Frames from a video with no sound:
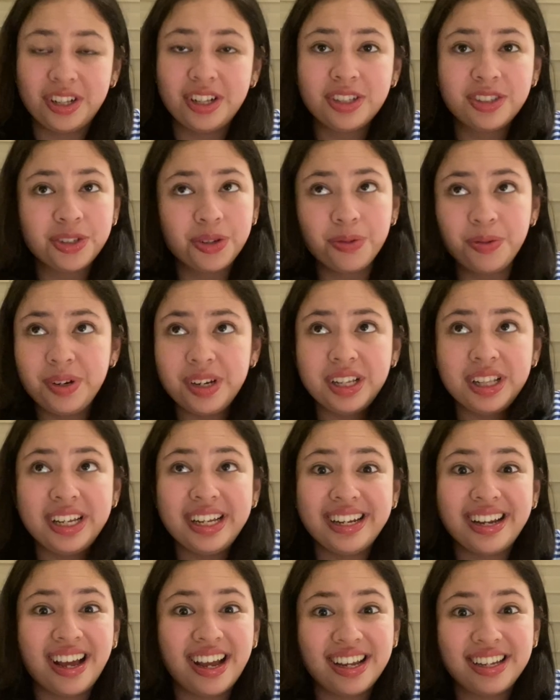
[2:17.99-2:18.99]
It's a really
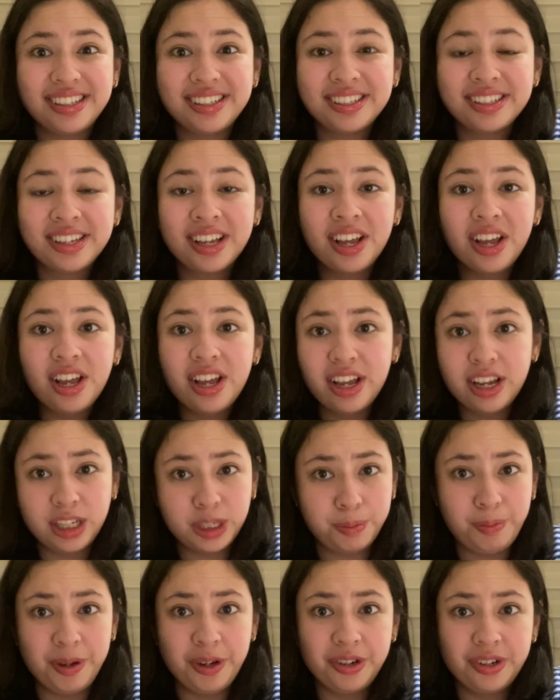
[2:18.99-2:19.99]
nice
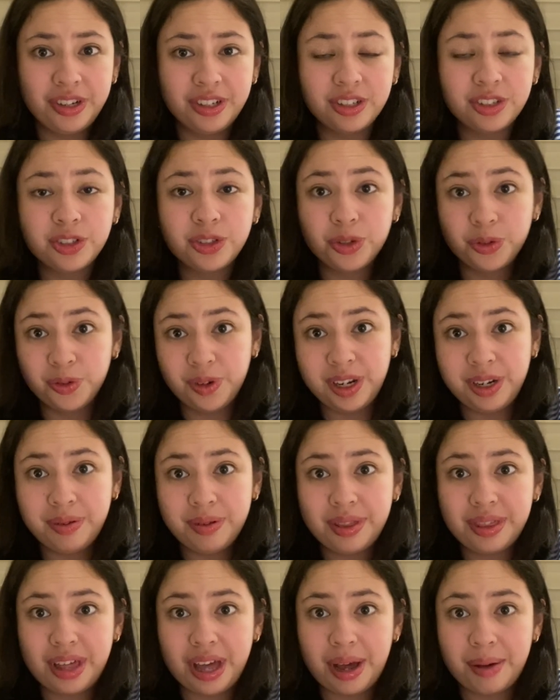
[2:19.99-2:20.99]
experience to read
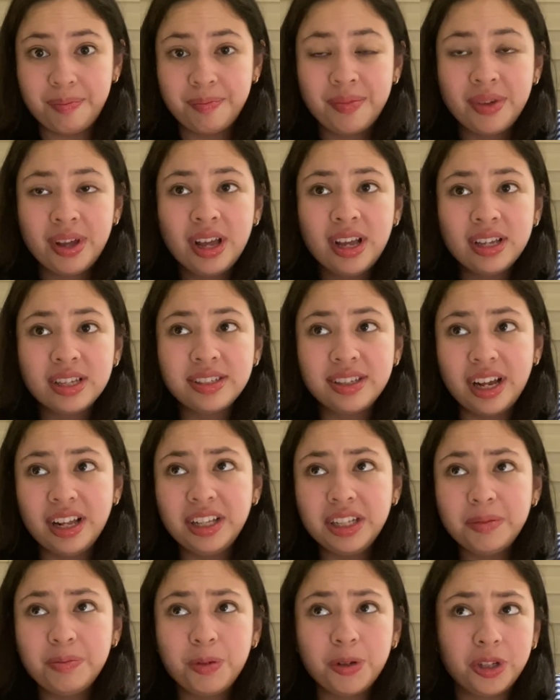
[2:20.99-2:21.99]
with them.
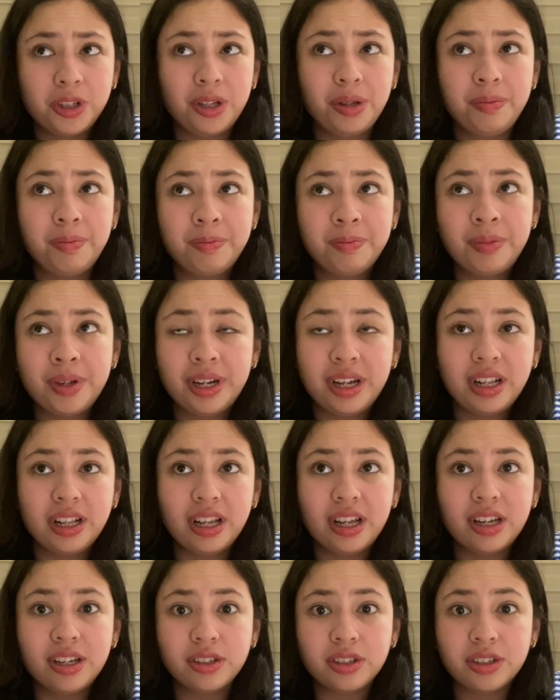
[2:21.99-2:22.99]
Silent Book Club
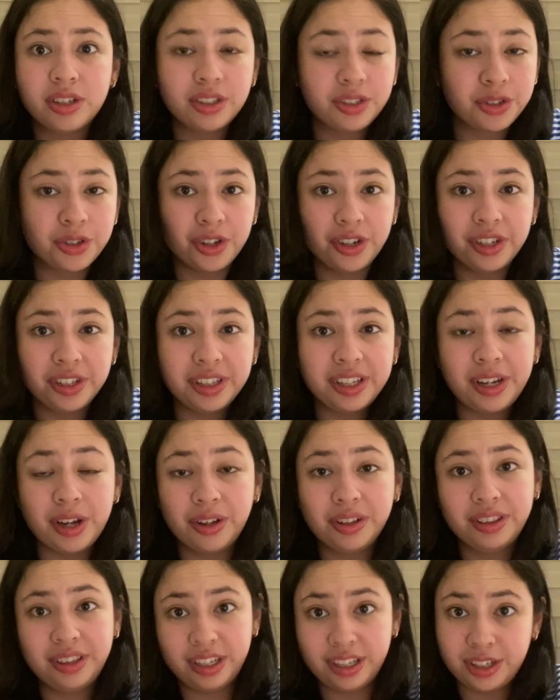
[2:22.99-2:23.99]
Manila is currently
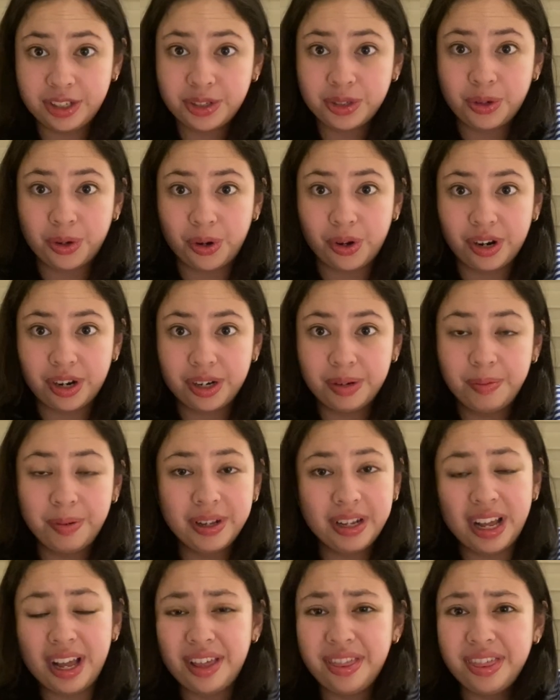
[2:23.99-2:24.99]
on Discord,
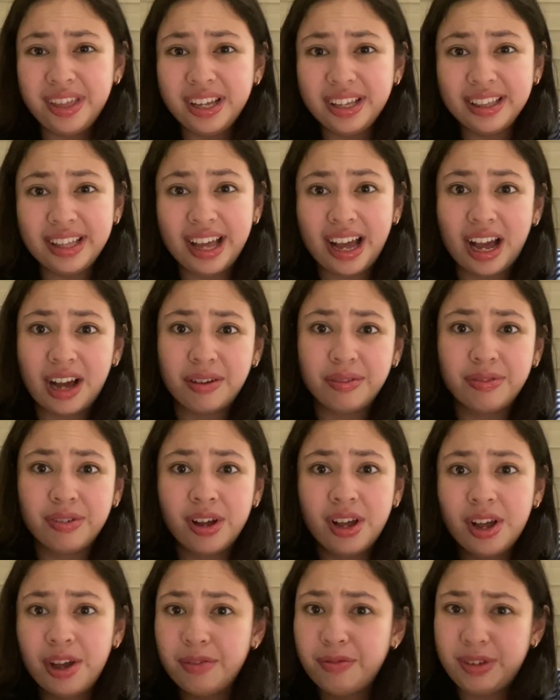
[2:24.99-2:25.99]
but I think they have
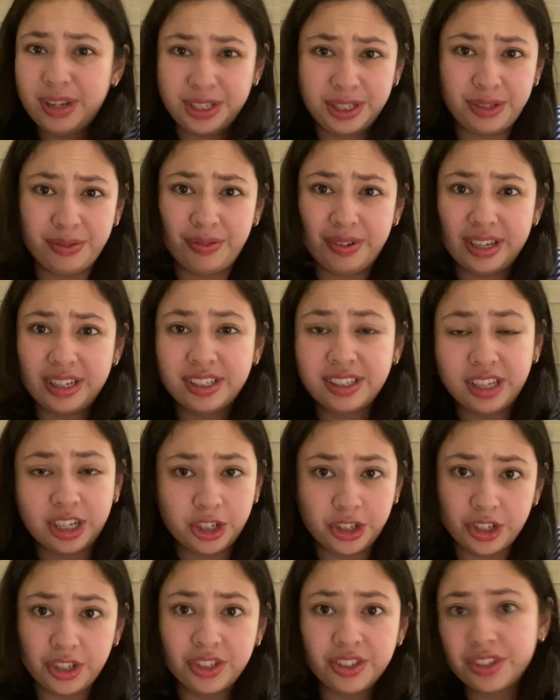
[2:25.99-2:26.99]
face-to-face
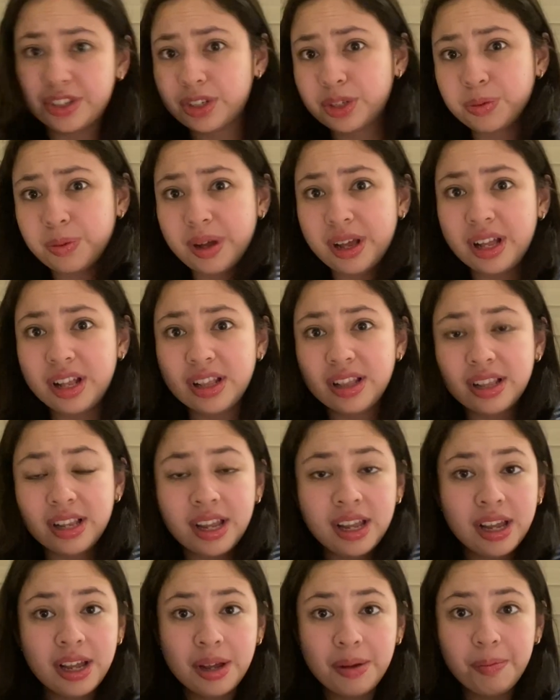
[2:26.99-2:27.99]
sessions as well.
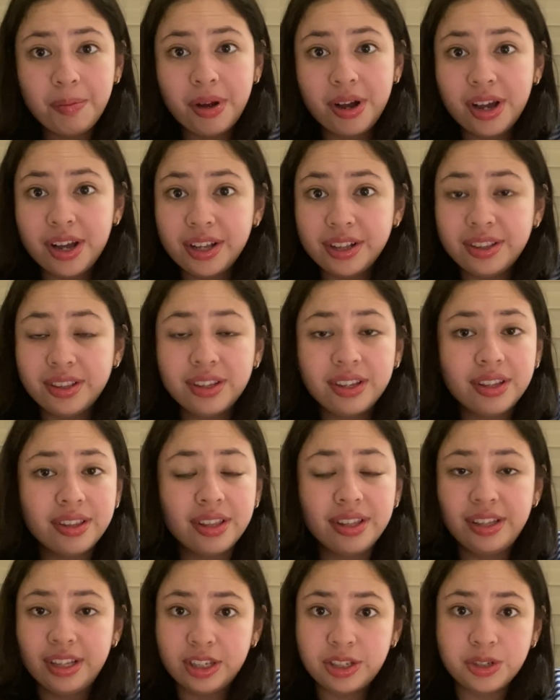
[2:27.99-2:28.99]
But the
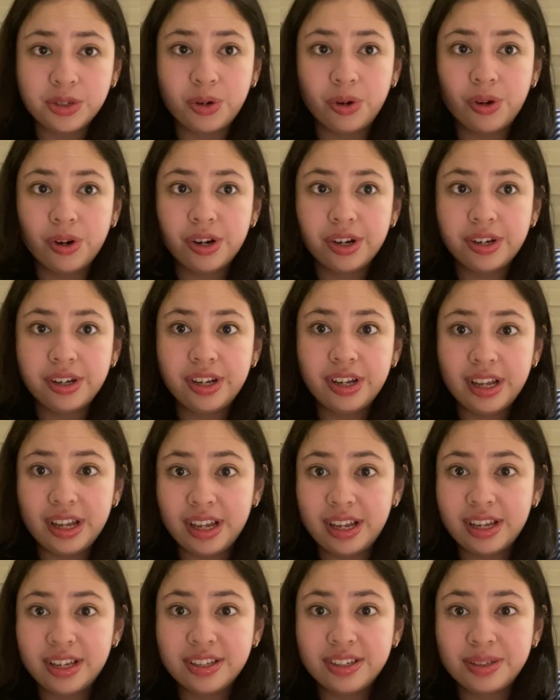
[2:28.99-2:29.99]
Discord
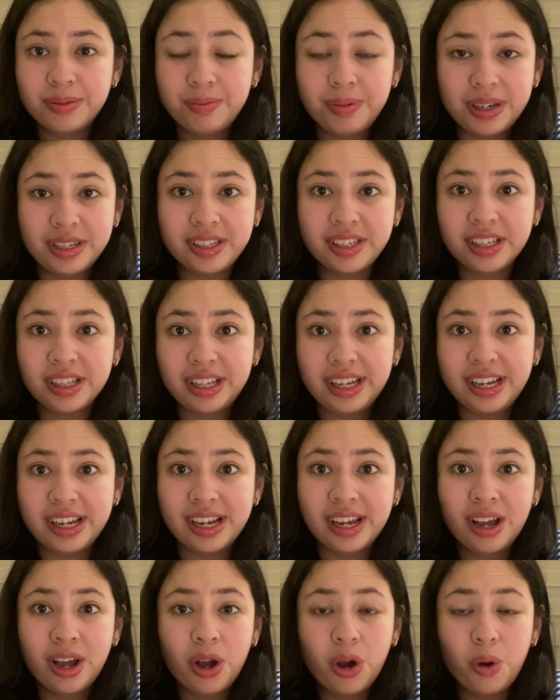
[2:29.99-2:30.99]
is basically
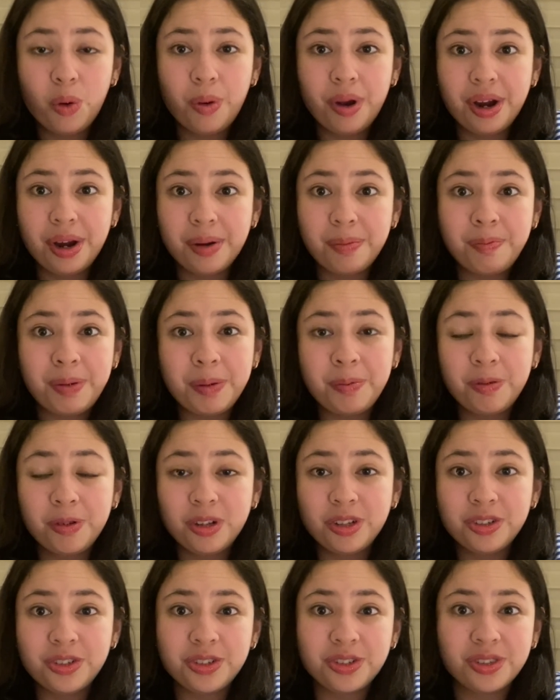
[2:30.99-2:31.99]
where
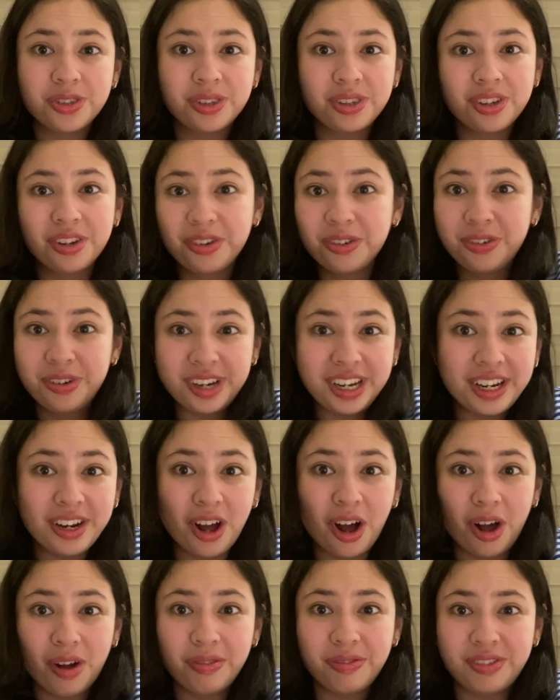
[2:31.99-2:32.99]
people just read
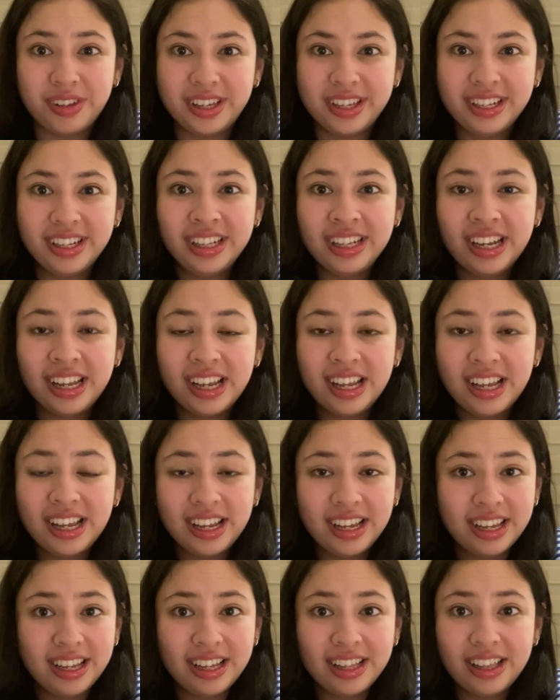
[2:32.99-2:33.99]
often.
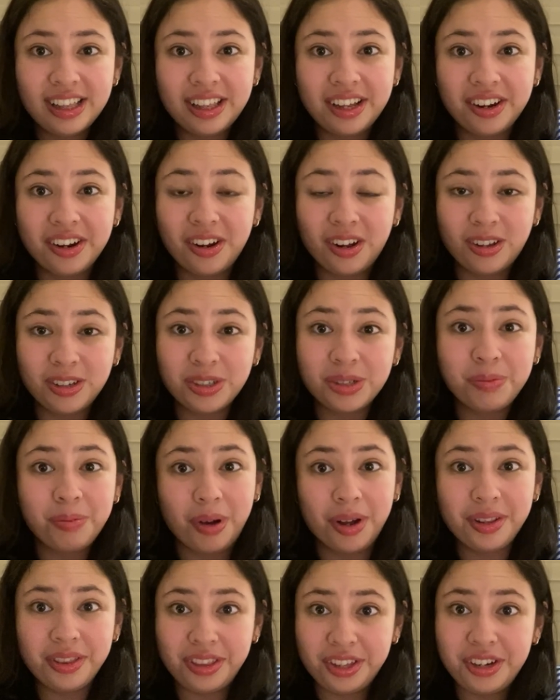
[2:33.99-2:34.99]
There are also
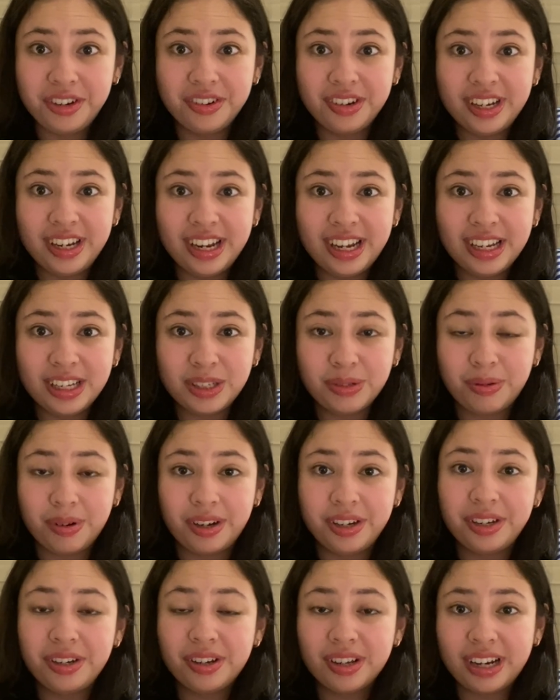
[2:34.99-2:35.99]
monthly readings where
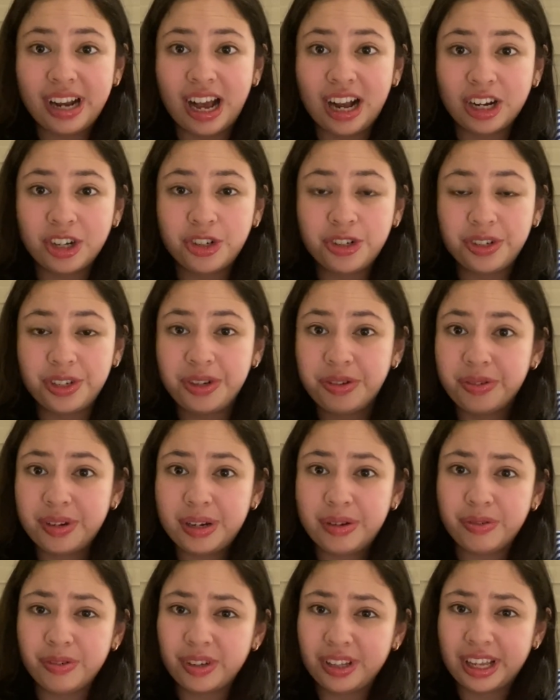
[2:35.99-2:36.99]
you can actually read
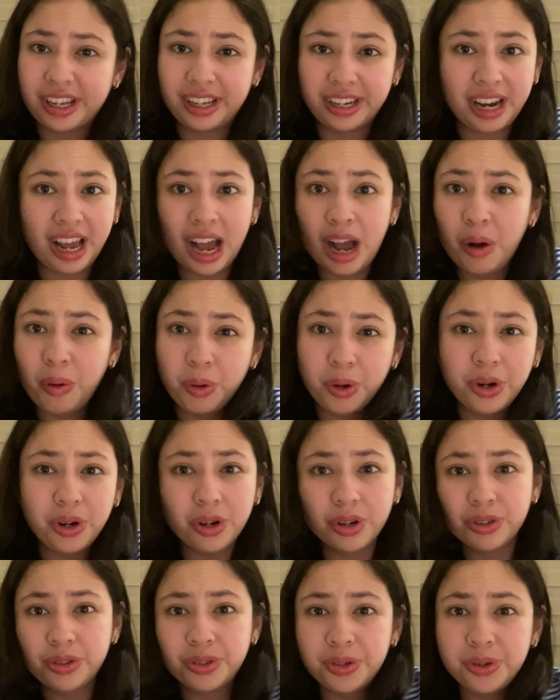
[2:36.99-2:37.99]
for like an hour
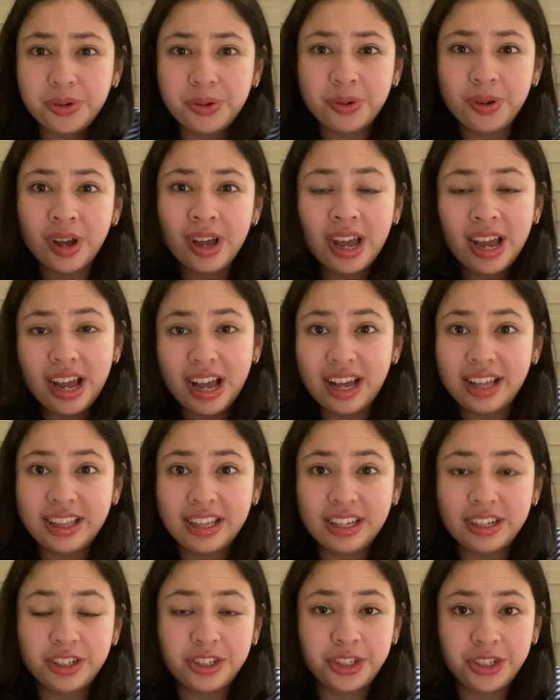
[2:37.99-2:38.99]
or two and
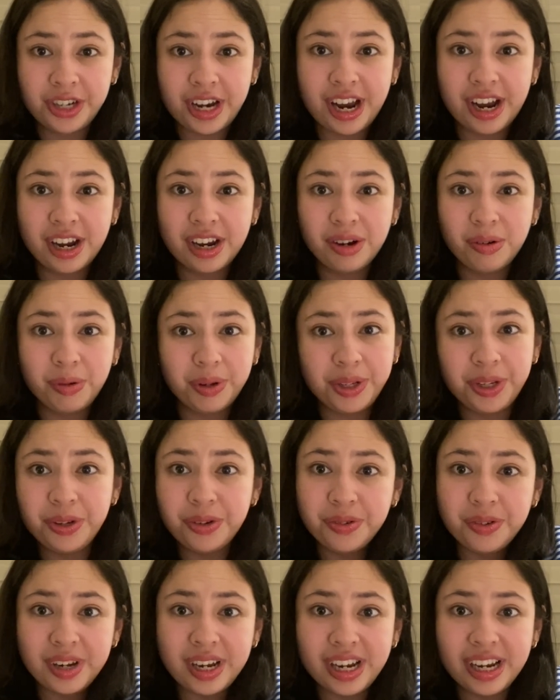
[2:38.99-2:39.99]
then share what you
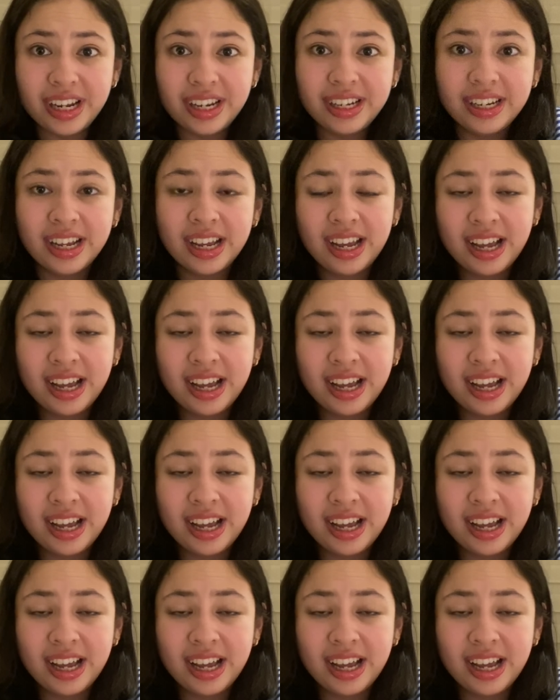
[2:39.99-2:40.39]
read.